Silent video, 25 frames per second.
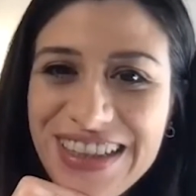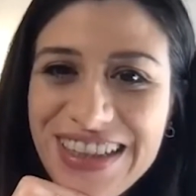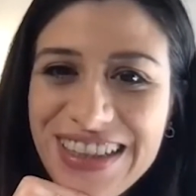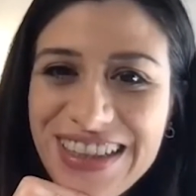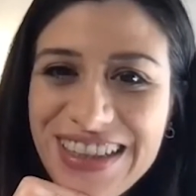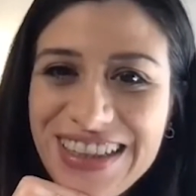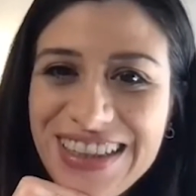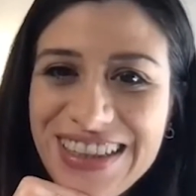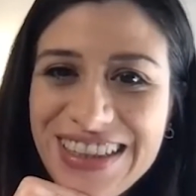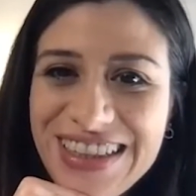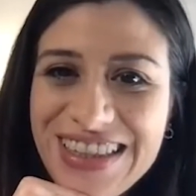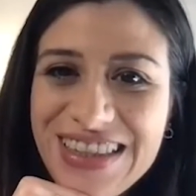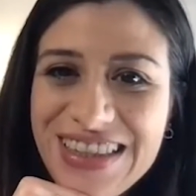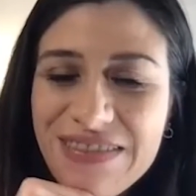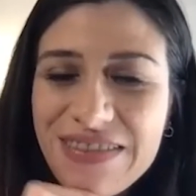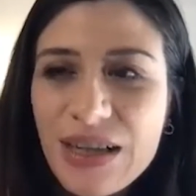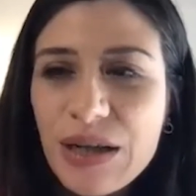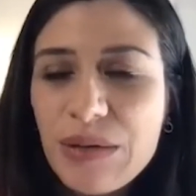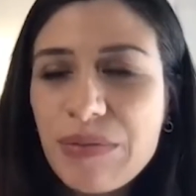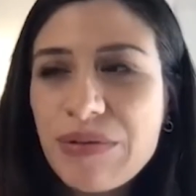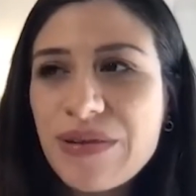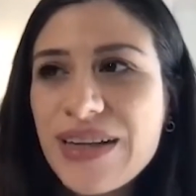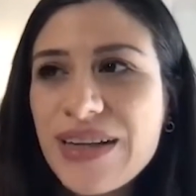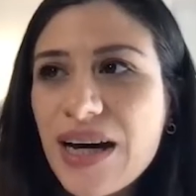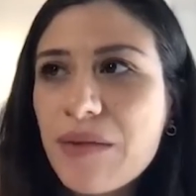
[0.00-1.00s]
it is
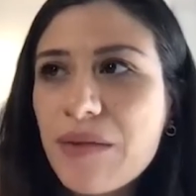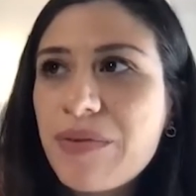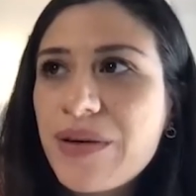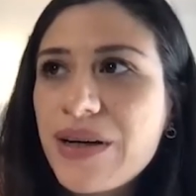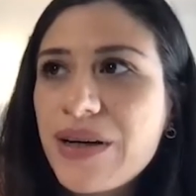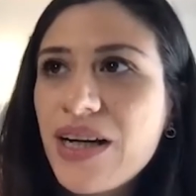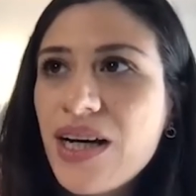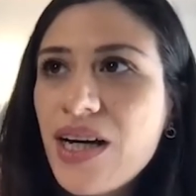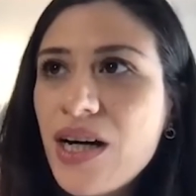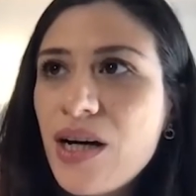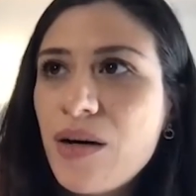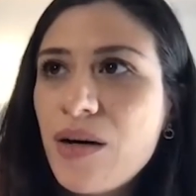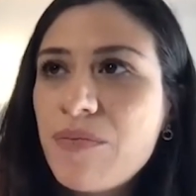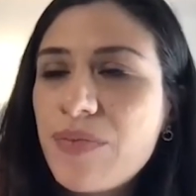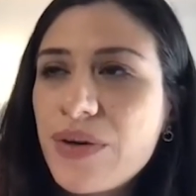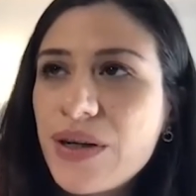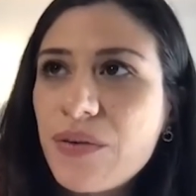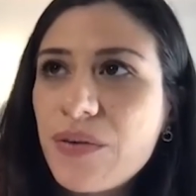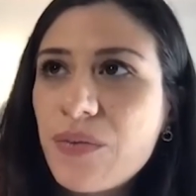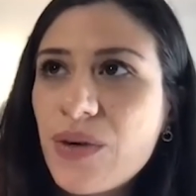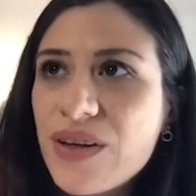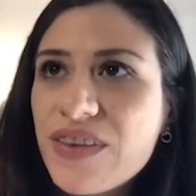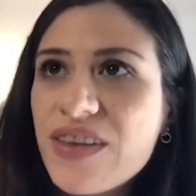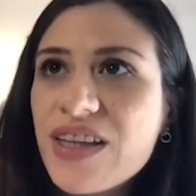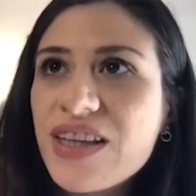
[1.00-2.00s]
available now. But
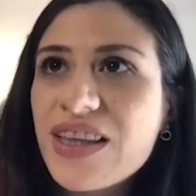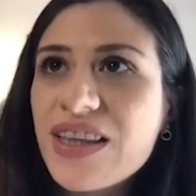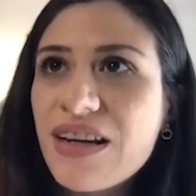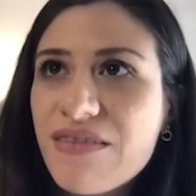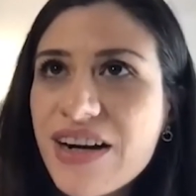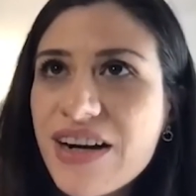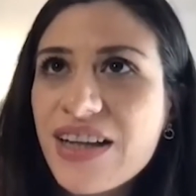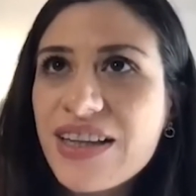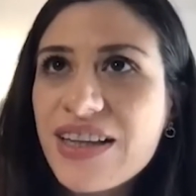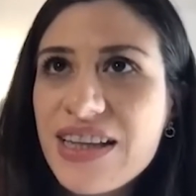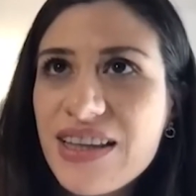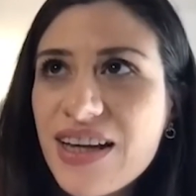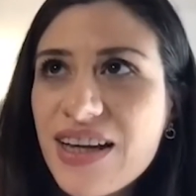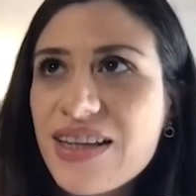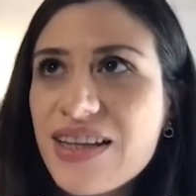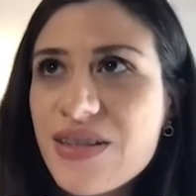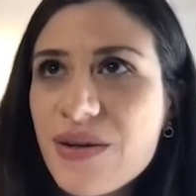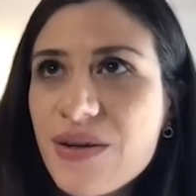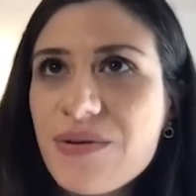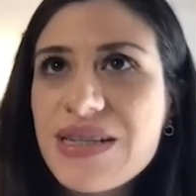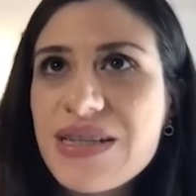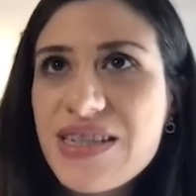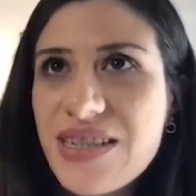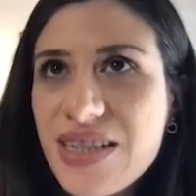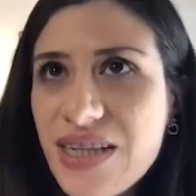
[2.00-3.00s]
one thing that Realidades
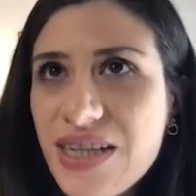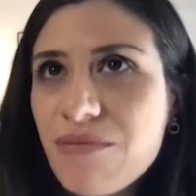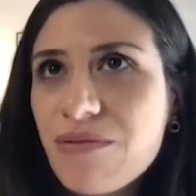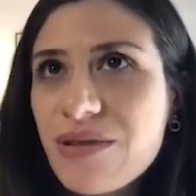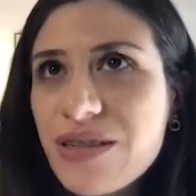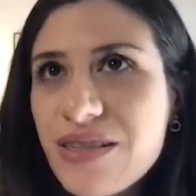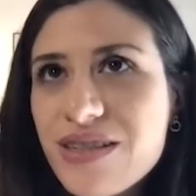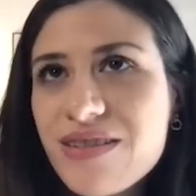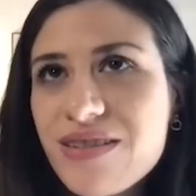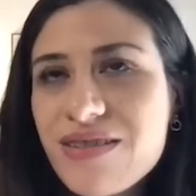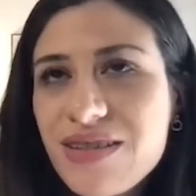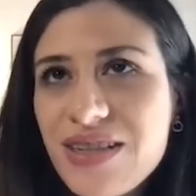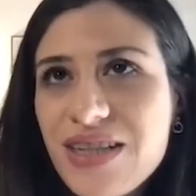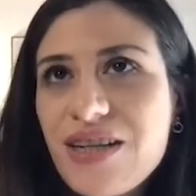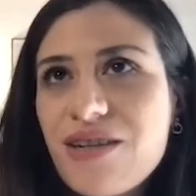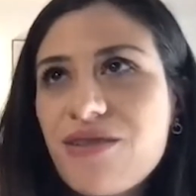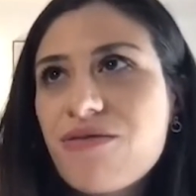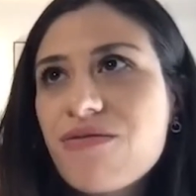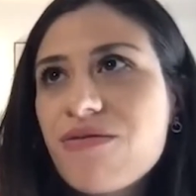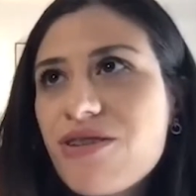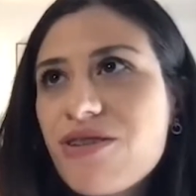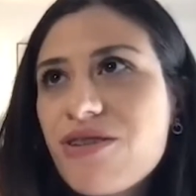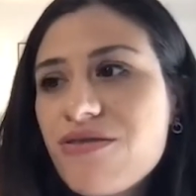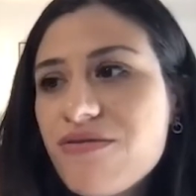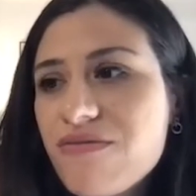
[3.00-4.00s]
always did was,
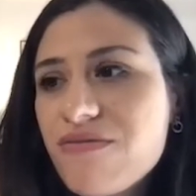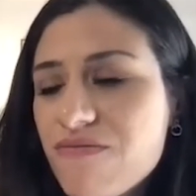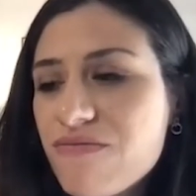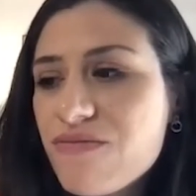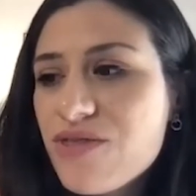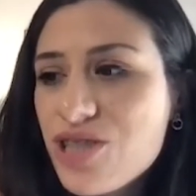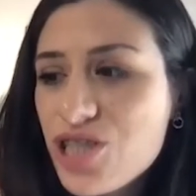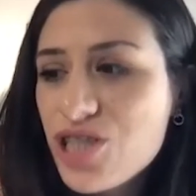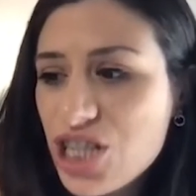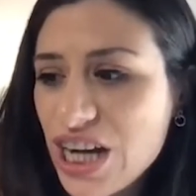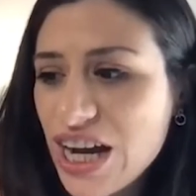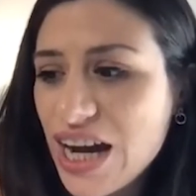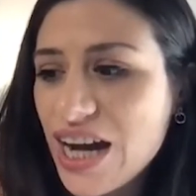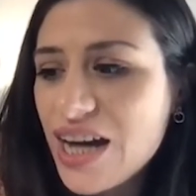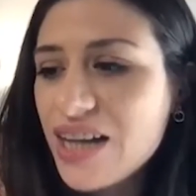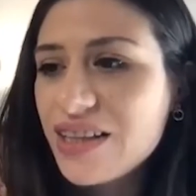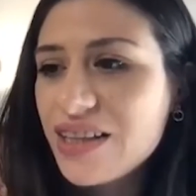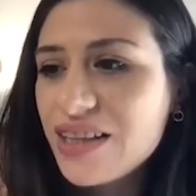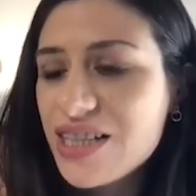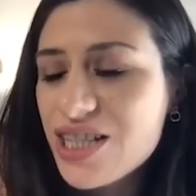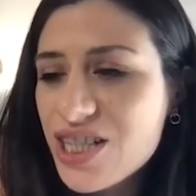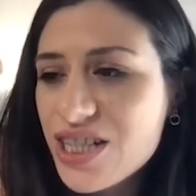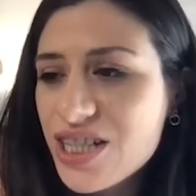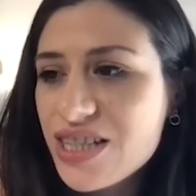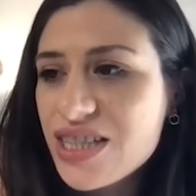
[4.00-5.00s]

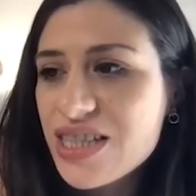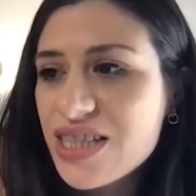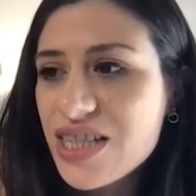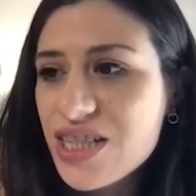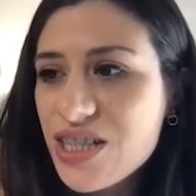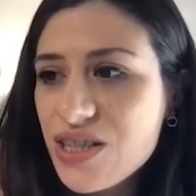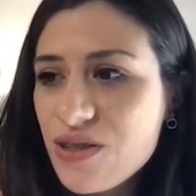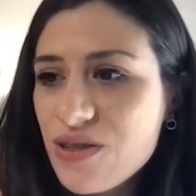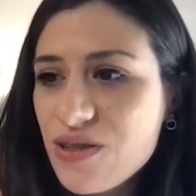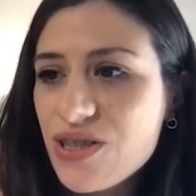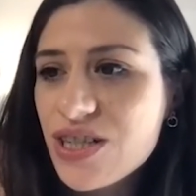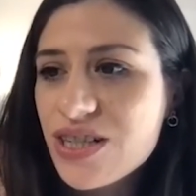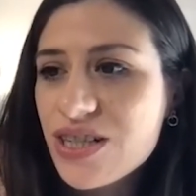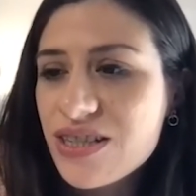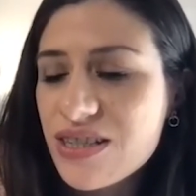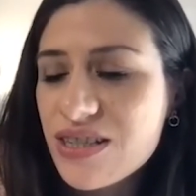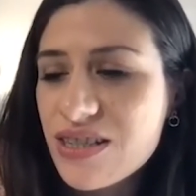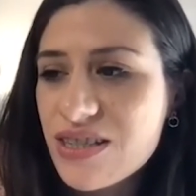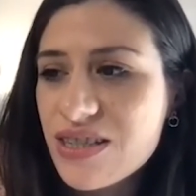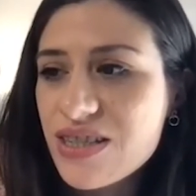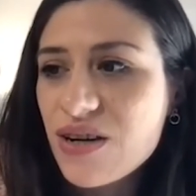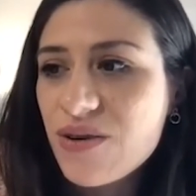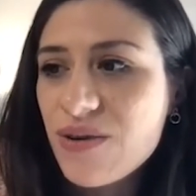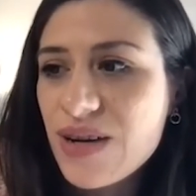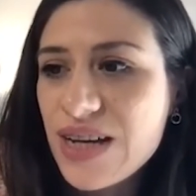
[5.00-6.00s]
challenge institutions.
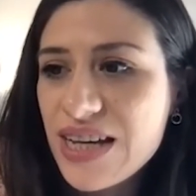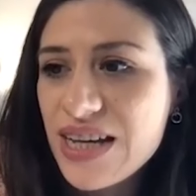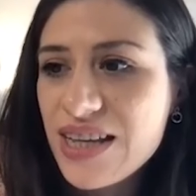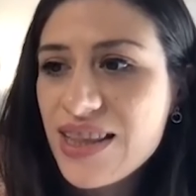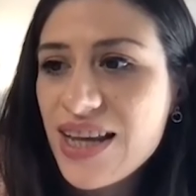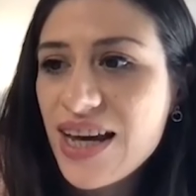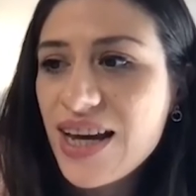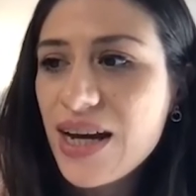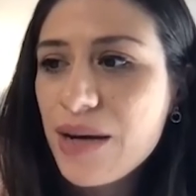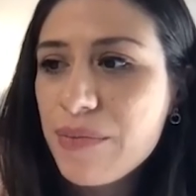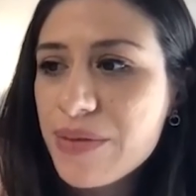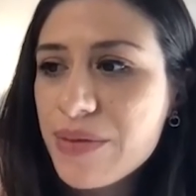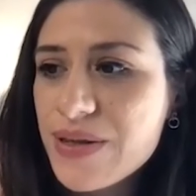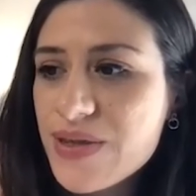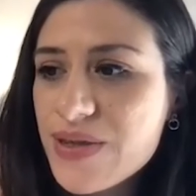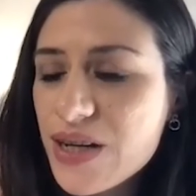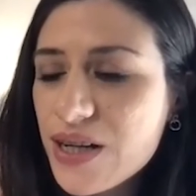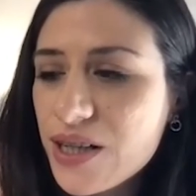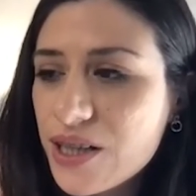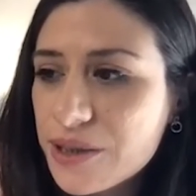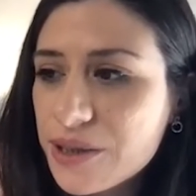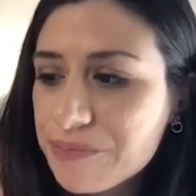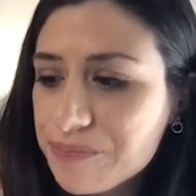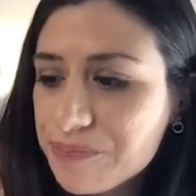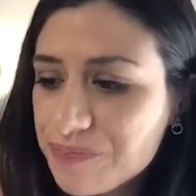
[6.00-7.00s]
And so in that
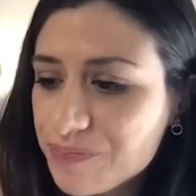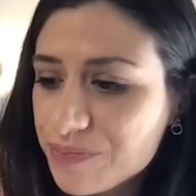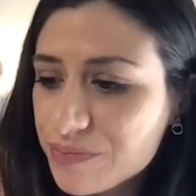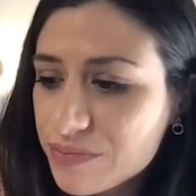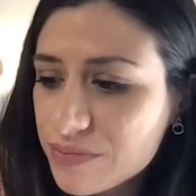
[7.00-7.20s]
episode,